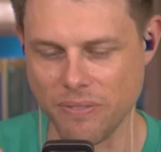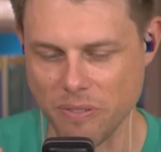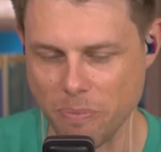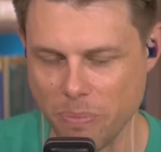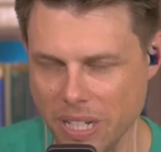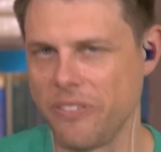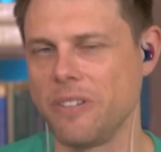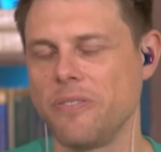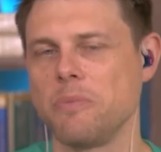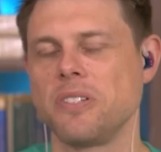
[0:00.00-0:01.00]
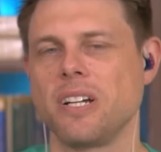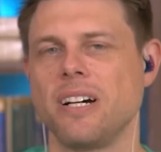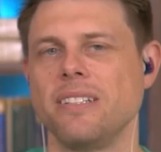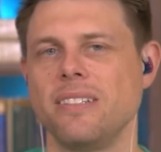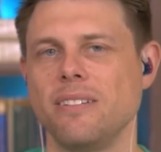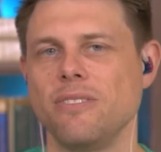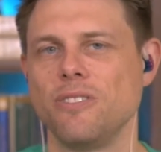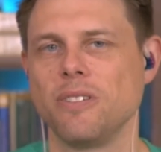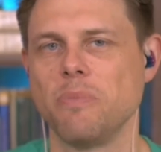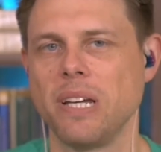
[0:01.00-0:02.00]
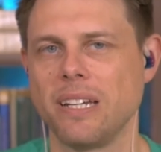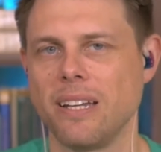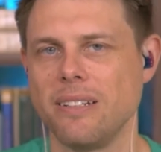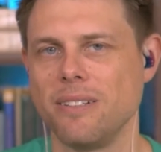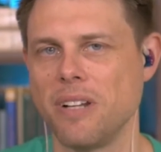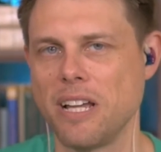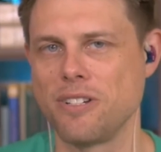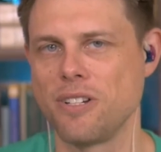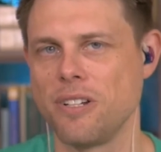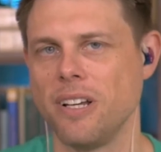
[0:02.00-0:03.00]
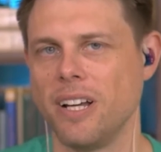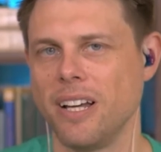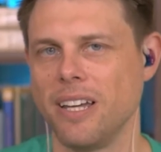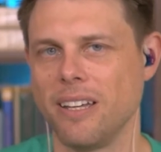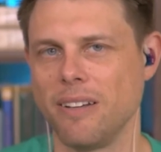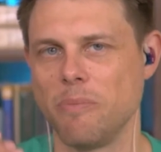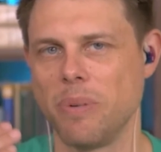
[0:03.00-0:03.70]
if you've benefited from this content, you can make a donation uh,